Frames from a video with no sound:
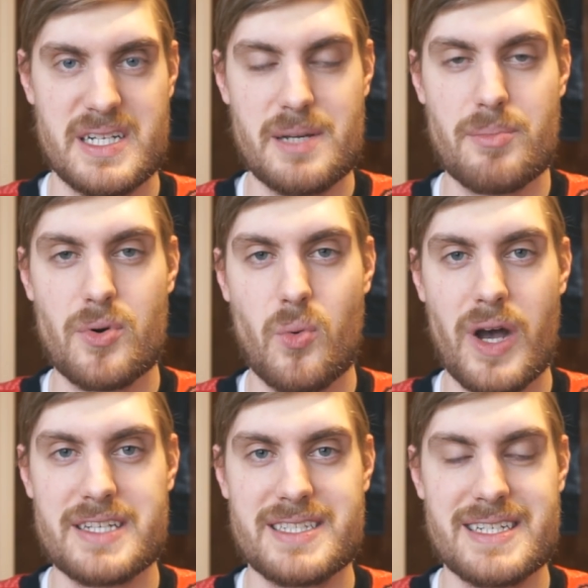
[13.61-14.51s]
Timber
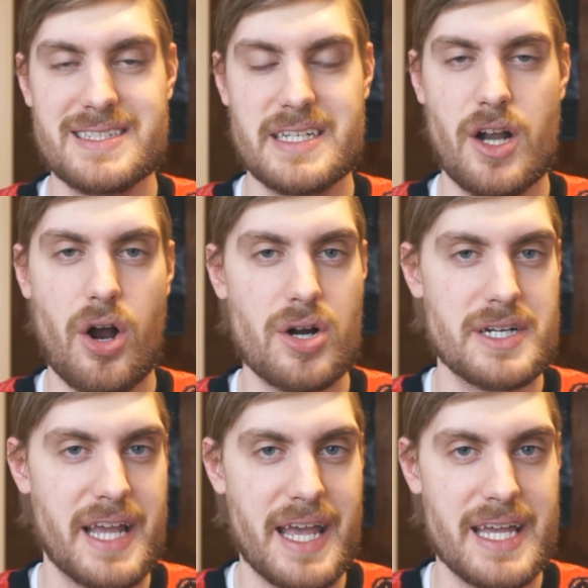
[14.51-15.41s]
West is an
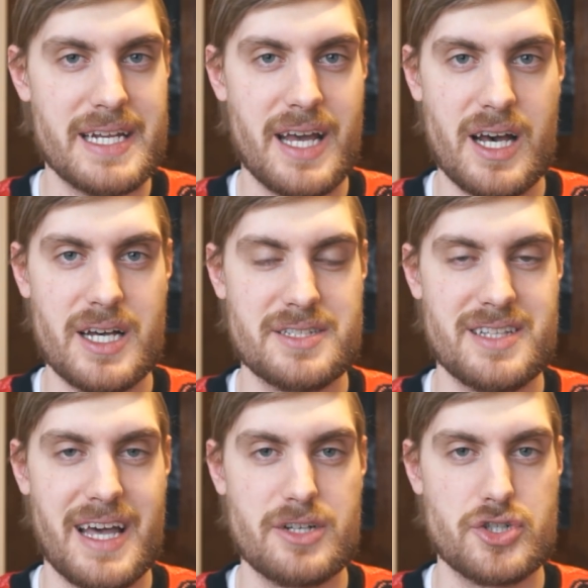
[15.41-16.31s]
arcade uh,
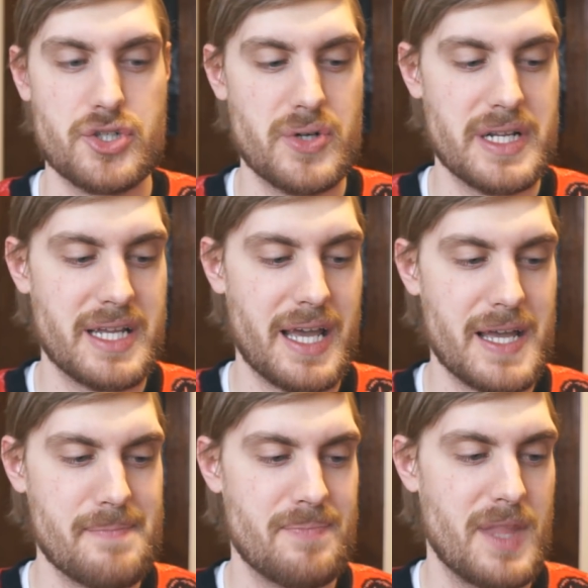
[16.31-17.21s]
style shooting
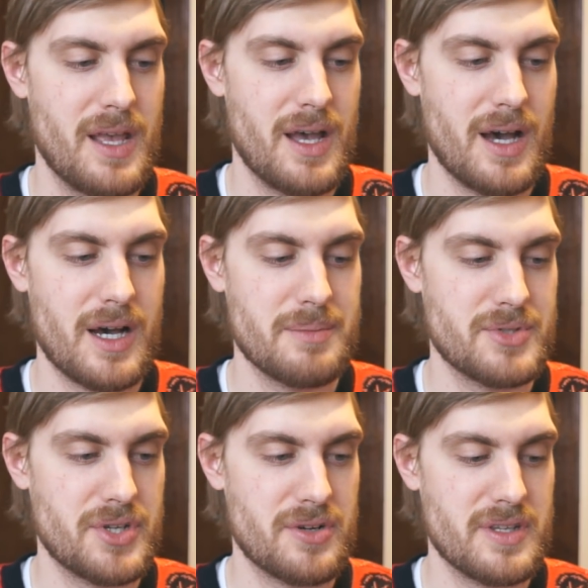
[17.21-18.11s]
game. Um,
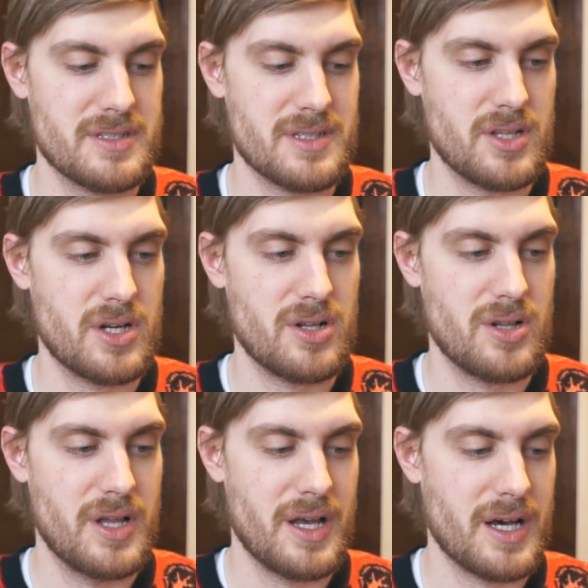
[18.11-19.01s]
so you're this
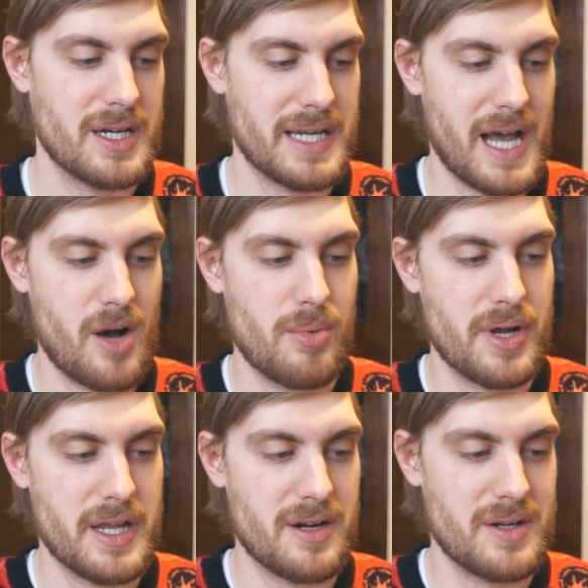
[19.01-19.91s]
little uh,
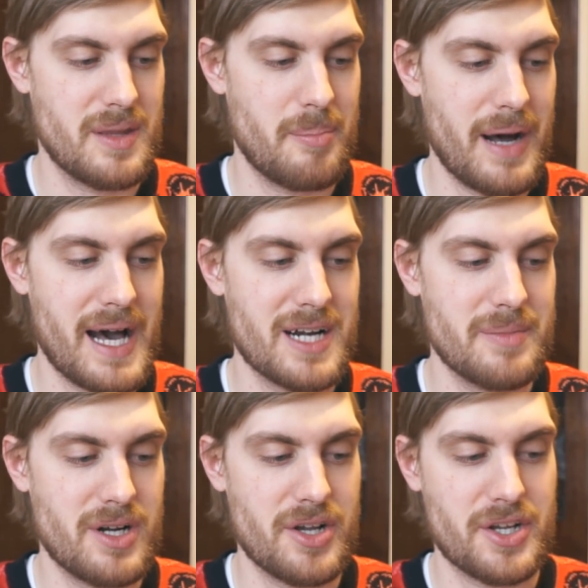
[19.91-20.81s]
cowboy here in the
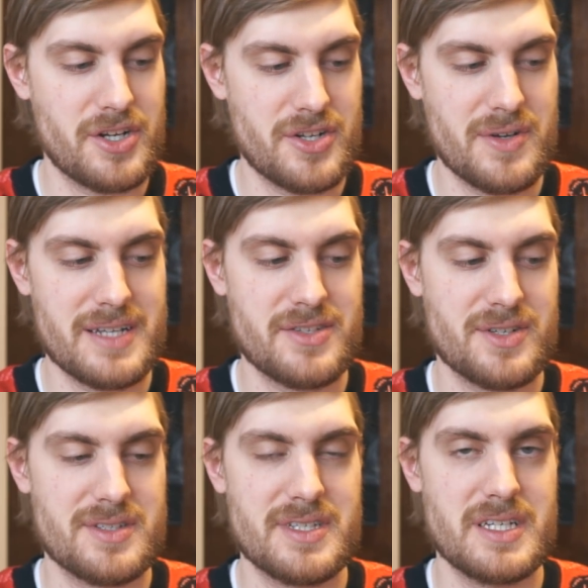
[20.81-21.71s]
bottom, and all you're gonna do, as you
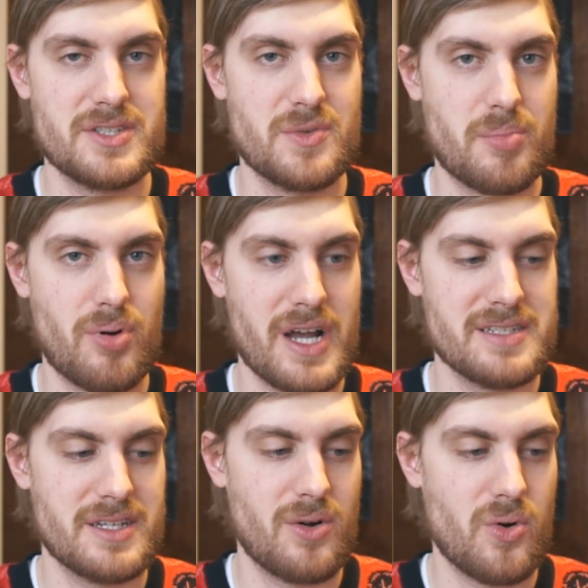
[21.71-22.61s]
can see, is you
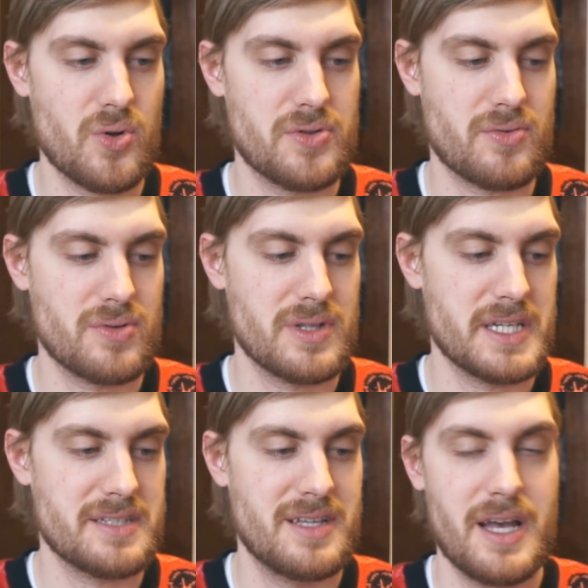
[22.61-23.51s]
press and hold to
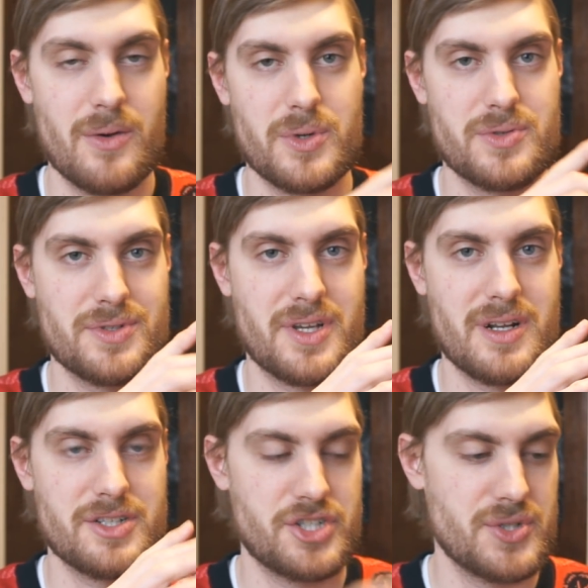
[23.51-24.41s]
release, which is
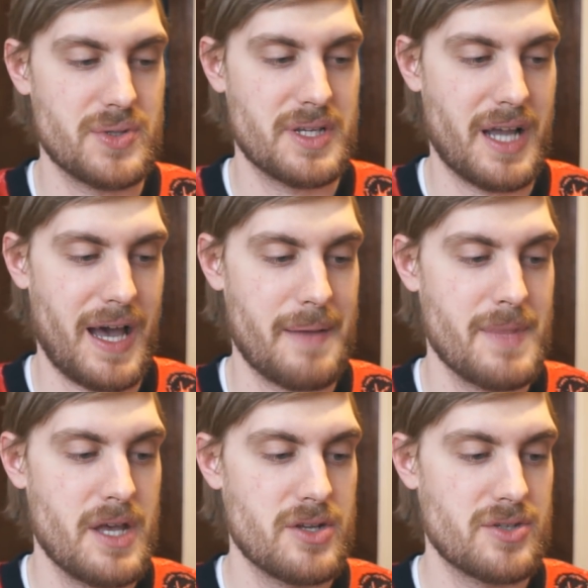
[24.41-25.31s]
gonna shoot the guy.
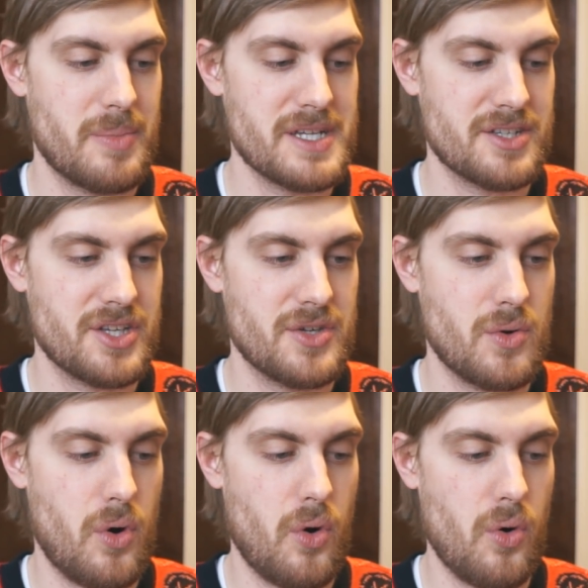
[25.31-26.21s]
So basically you
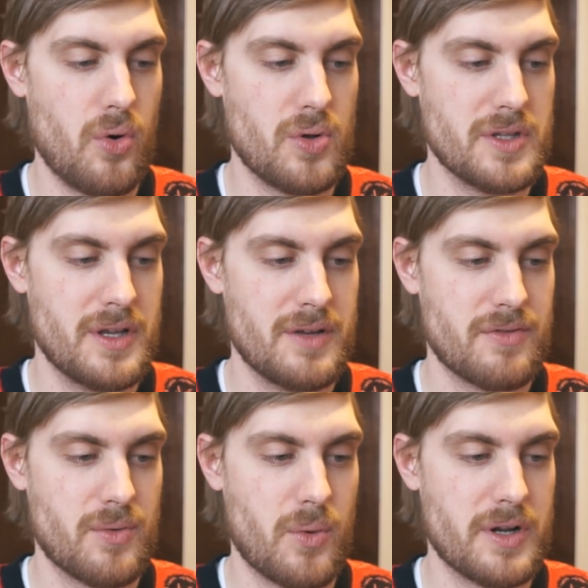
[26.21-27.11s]
hold
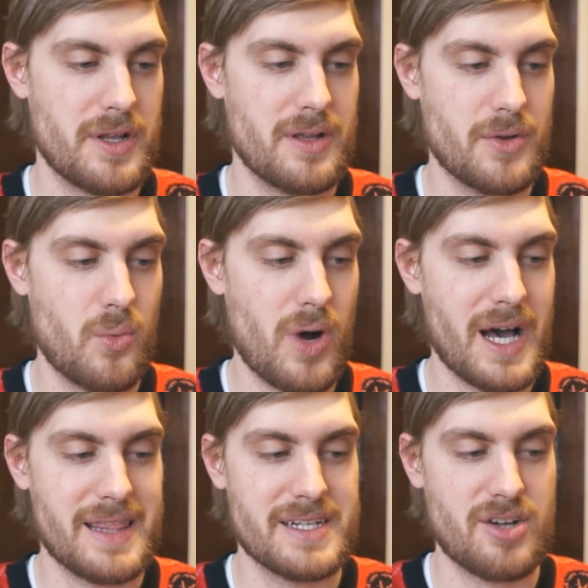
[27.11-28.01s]
for when you
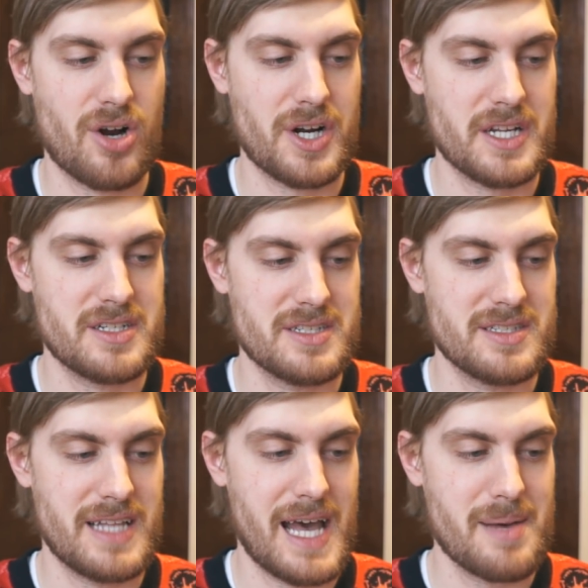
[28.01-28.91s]
want the target to
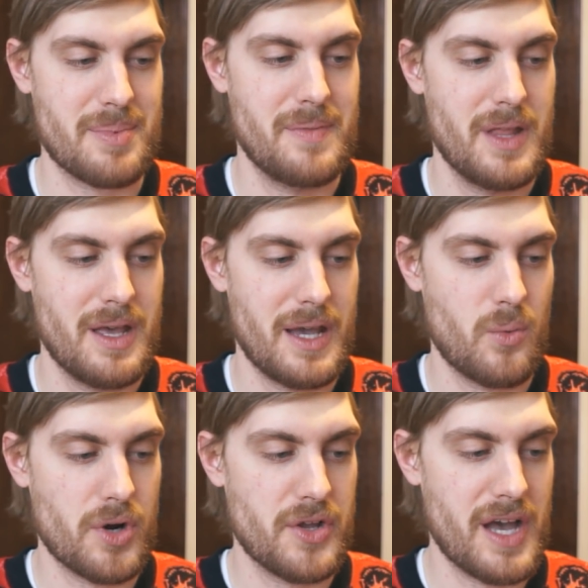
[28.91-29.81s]
stop,
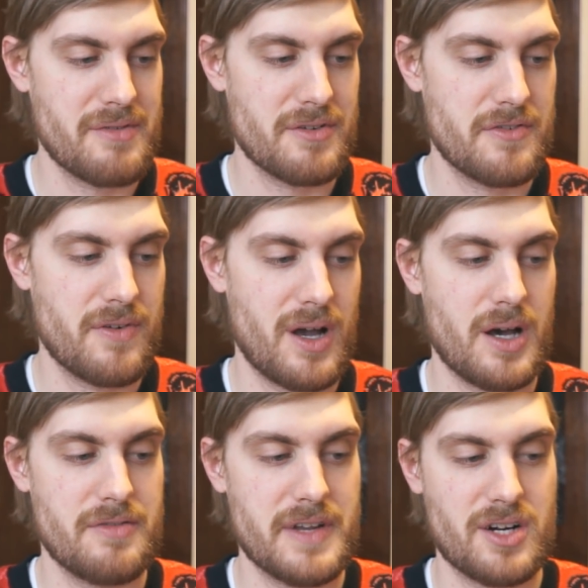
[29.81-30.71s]
and where you have your
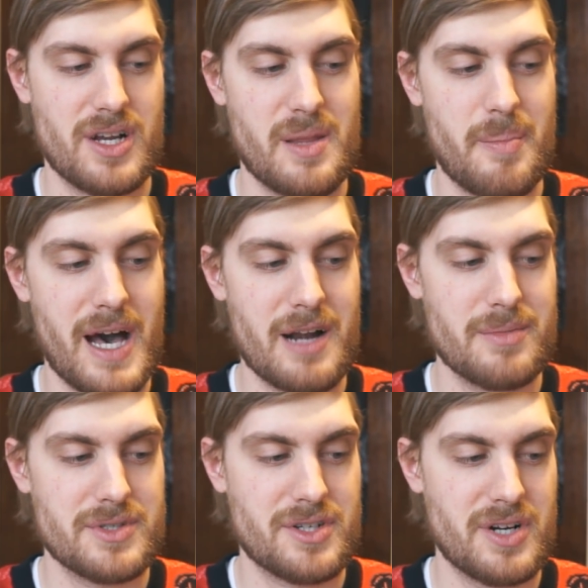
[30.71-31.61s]
uh, finger on the bottom
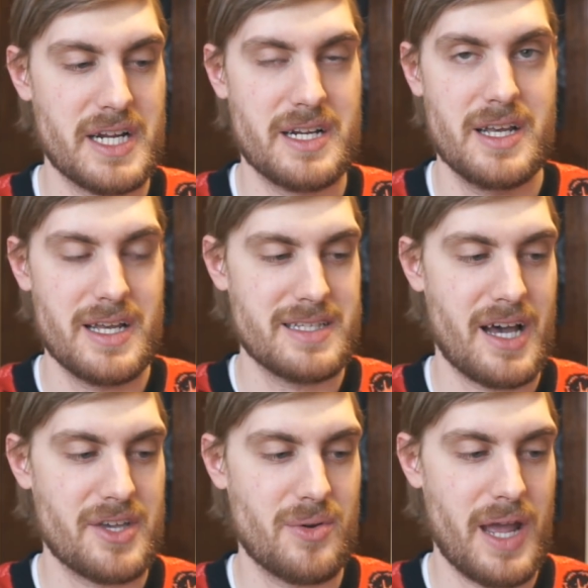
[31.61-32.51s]
of the screen is
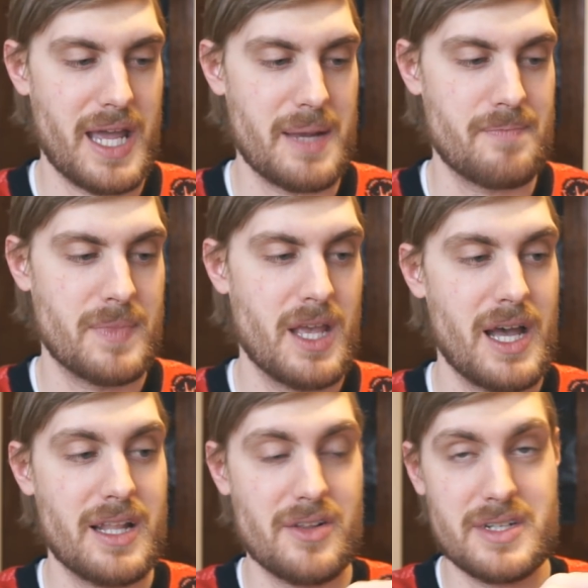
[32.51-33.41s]
how you aim.
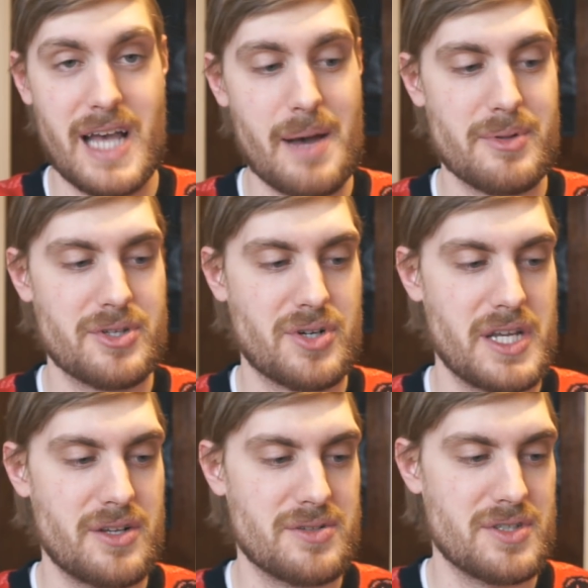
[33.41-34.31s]
And at the top of the
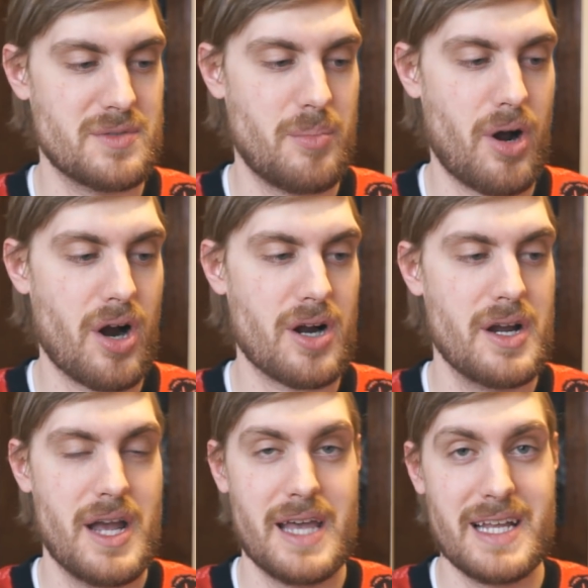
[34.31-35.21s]
screen, there's this
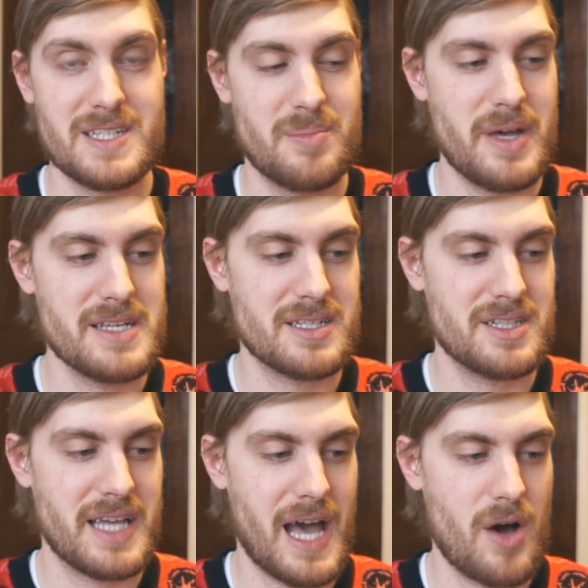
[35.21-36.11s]
bar, and that's
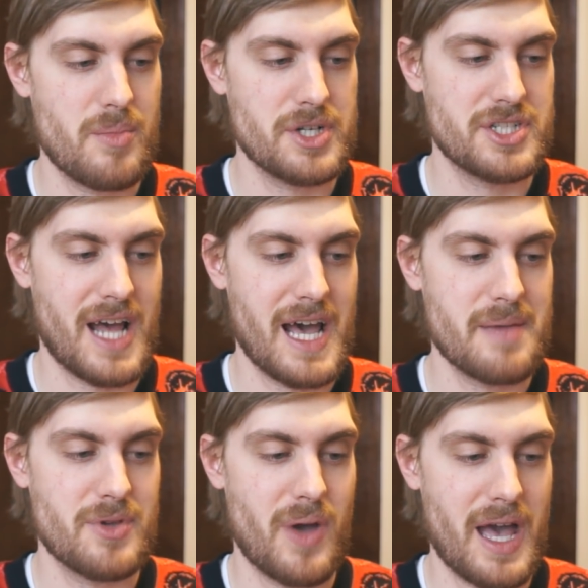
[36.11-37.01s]
basically how much
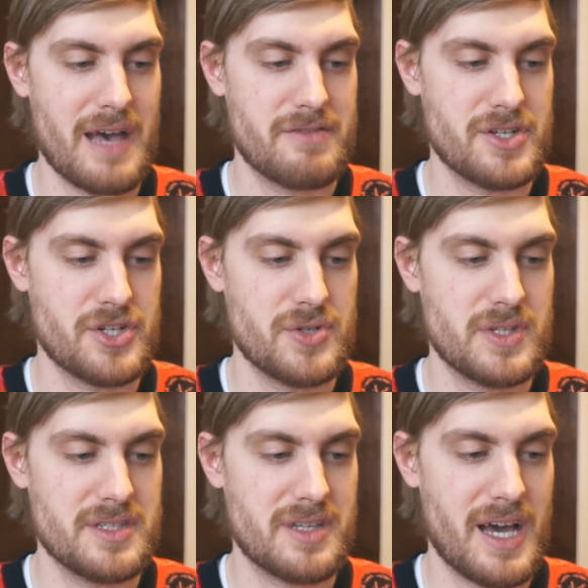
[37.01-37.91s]
time you have to shoot
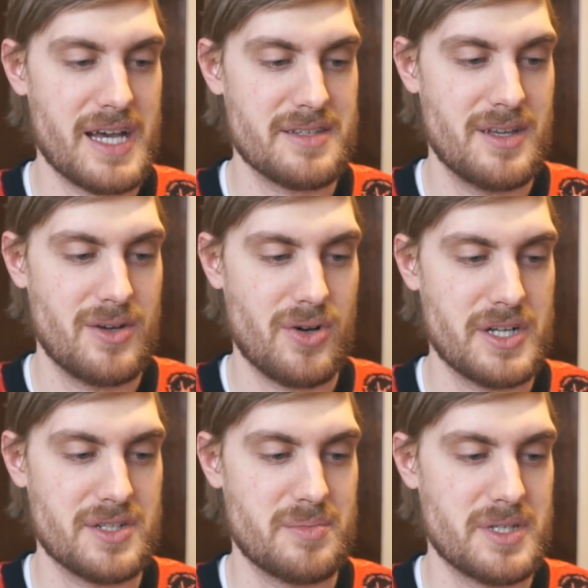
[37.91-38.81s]
these guys. Oh,
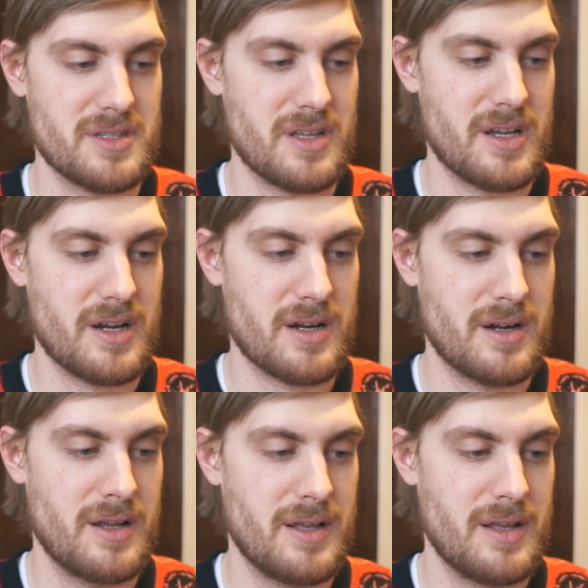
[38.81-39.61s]
I just missed there.